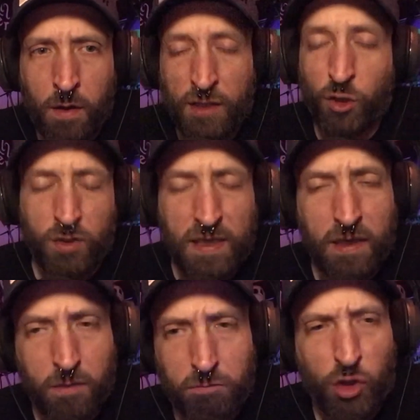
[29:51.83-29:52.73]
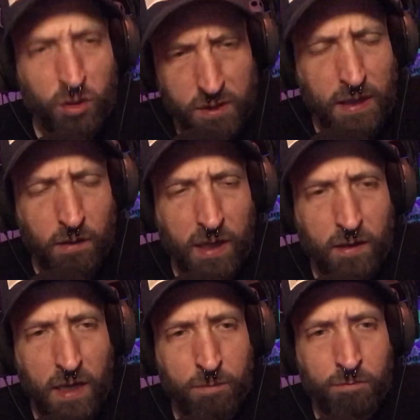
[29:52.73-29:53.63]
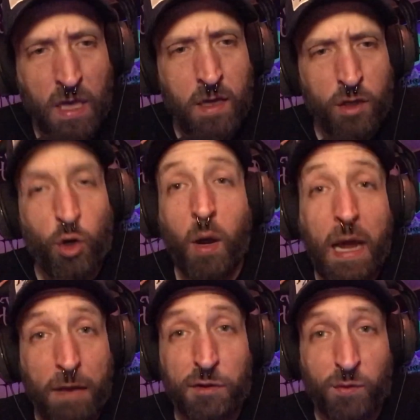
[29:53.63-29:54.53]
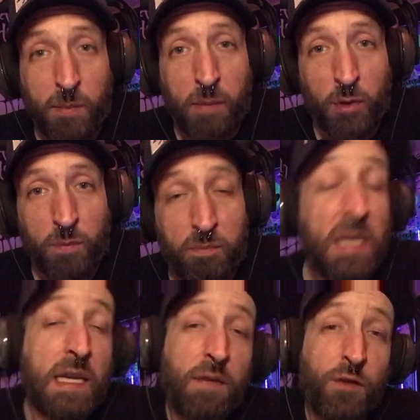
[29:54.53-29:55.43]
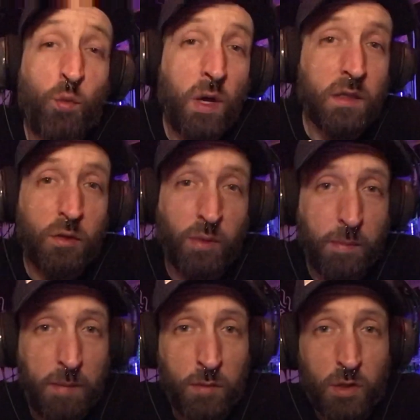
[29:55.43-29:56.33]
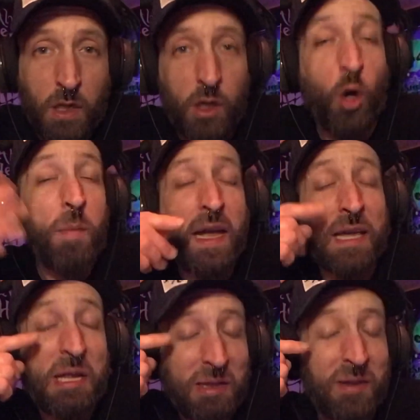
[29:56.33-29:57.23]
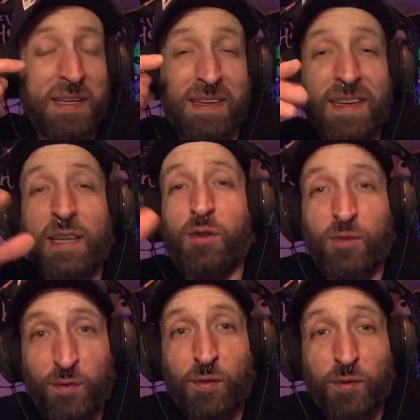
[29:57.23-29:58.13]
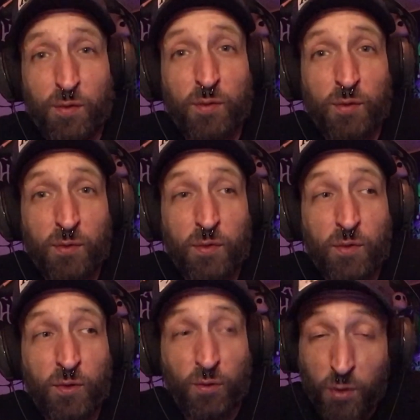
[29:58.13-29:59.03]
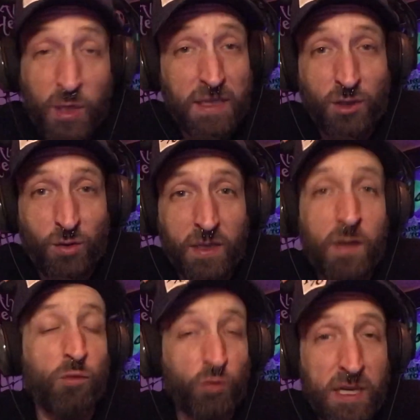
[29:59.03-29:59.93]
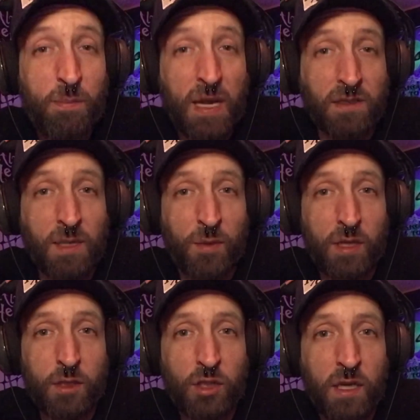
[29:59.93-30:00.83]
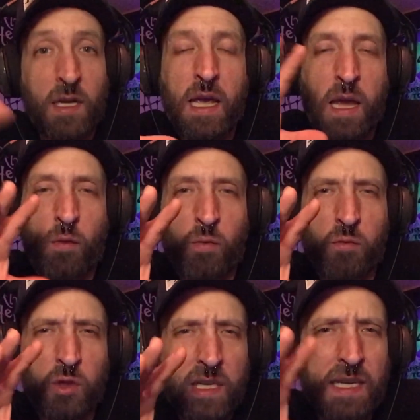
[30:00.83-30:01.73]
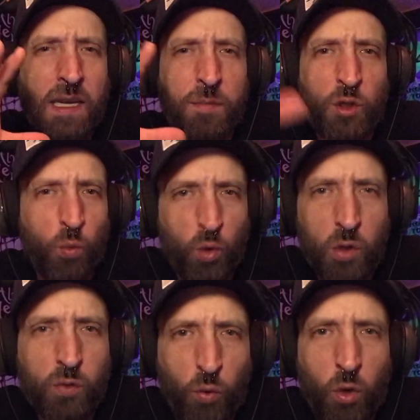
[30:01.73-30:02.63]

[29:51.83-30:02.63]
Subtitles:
I shouldn't say it like that. You don't have to remember. But if you want to remember, go back and look at through history, read about some of this shit, and leading up to World